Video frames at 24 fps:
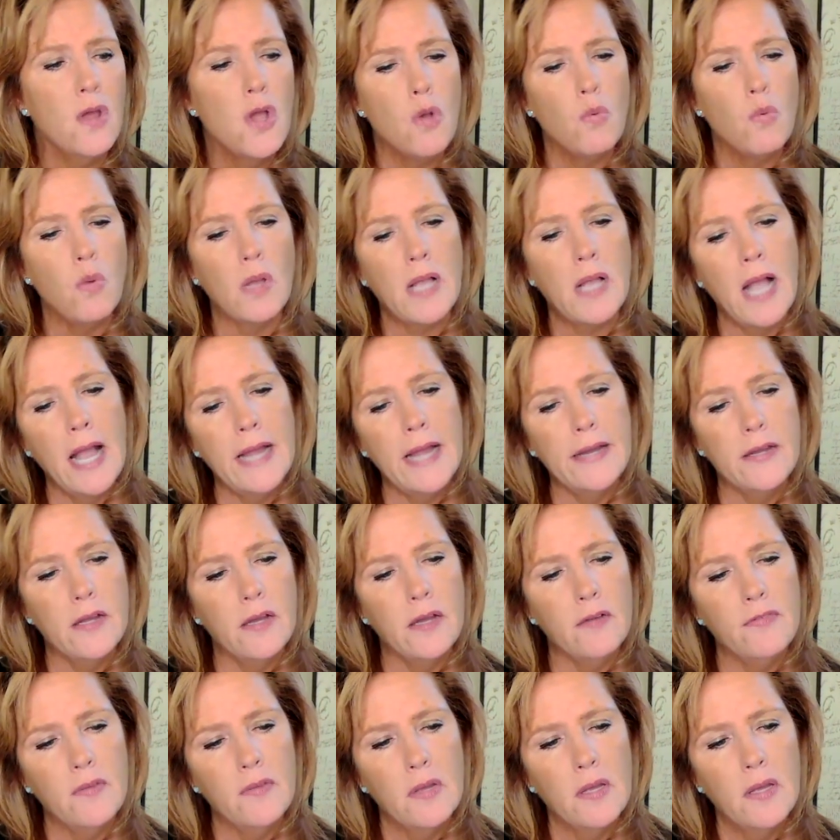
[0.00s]
will kind
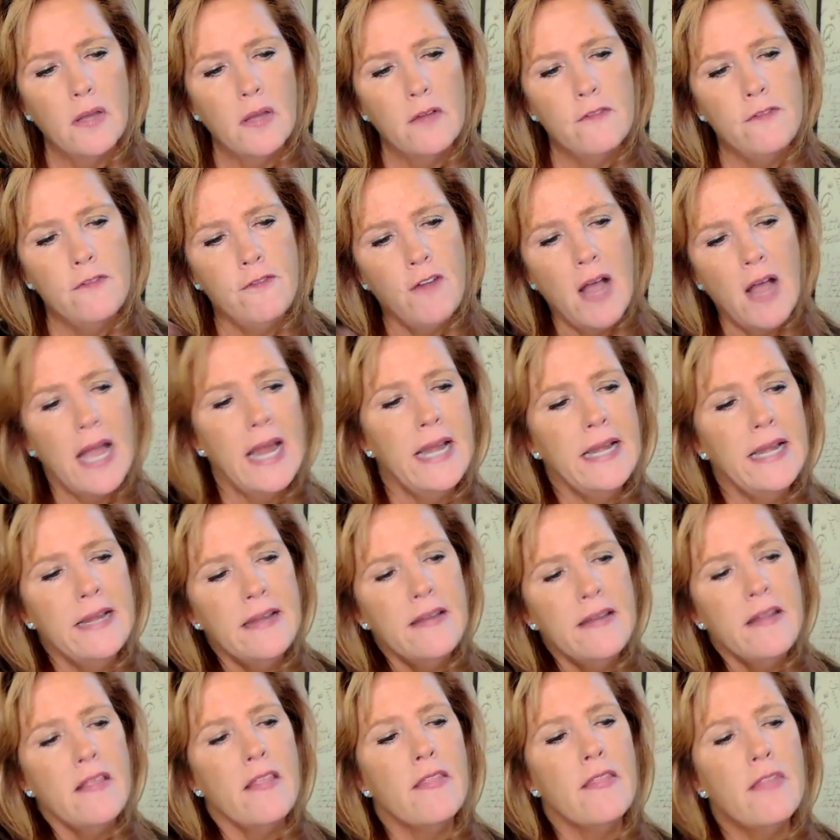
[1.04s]
of find
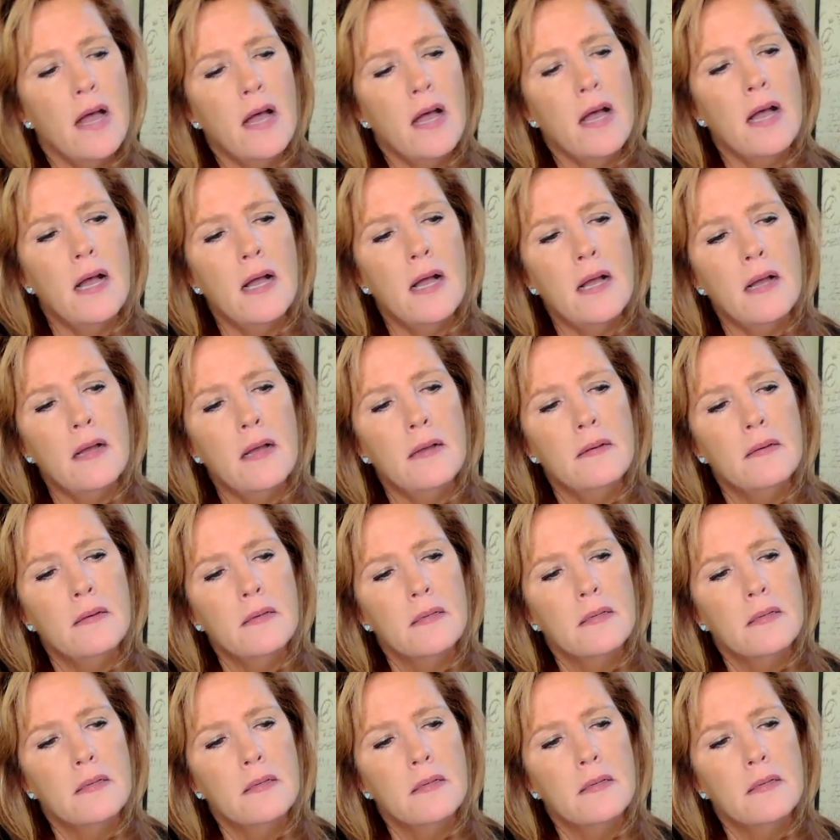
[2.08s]
the